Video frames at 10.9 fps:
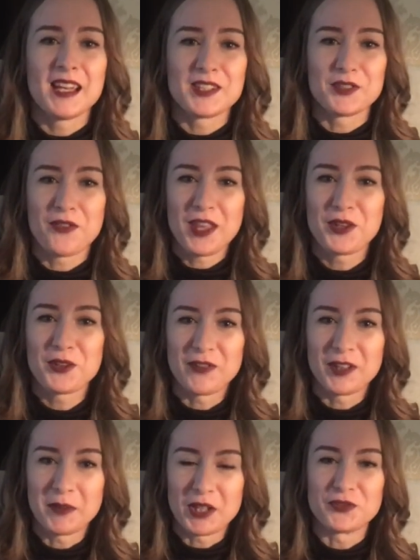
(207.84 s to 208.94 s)
So thank you
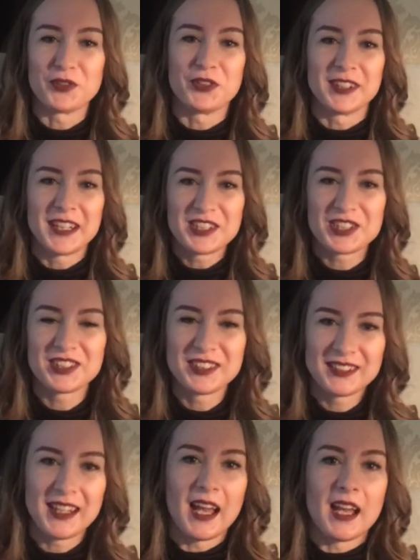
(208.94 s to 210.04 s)
very much for your
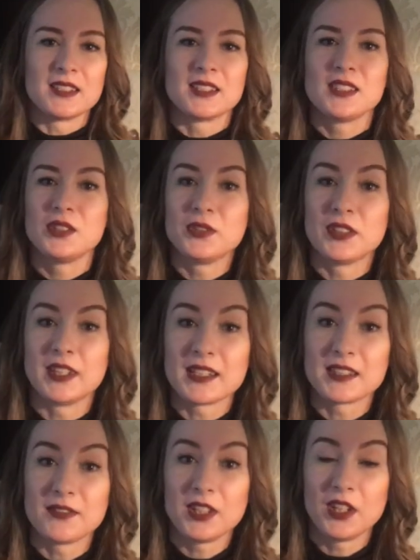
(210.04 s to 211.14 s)
attention. I'll see you in the
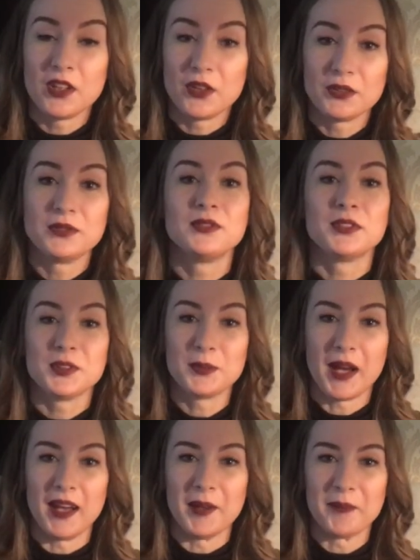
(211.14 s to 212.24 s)
next video.
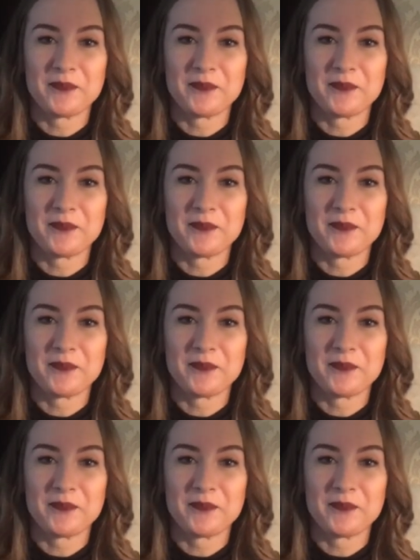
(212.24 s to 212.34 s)
Goodbye.